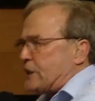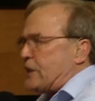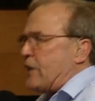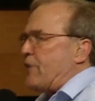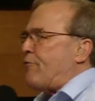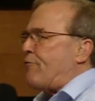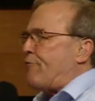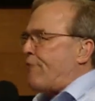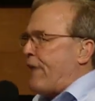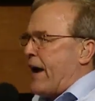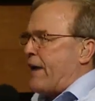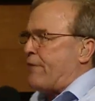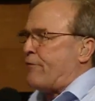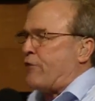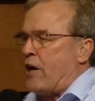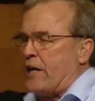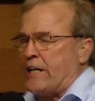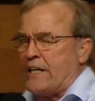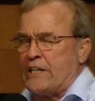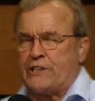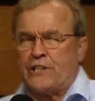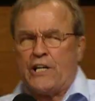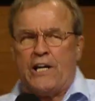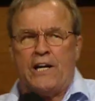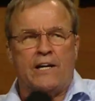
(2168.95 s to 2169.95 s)
and favor on
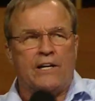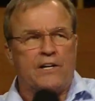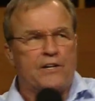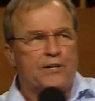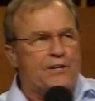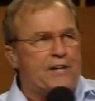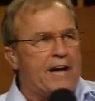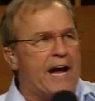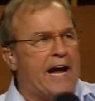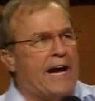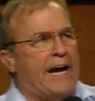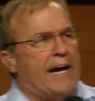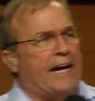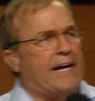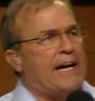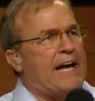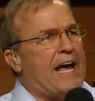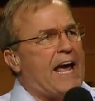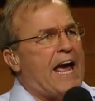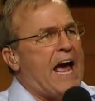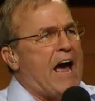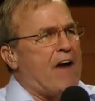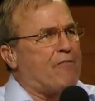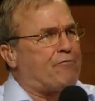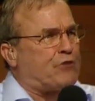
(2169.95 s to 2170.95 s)
us day
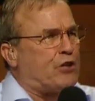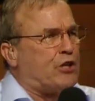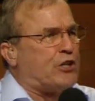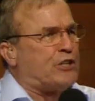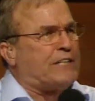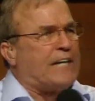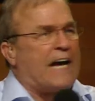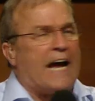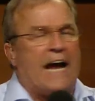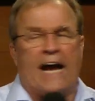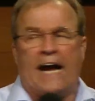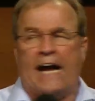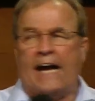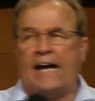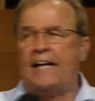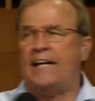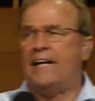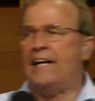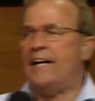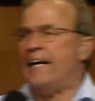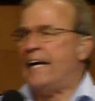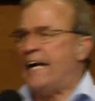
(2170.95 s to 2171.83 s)
after day.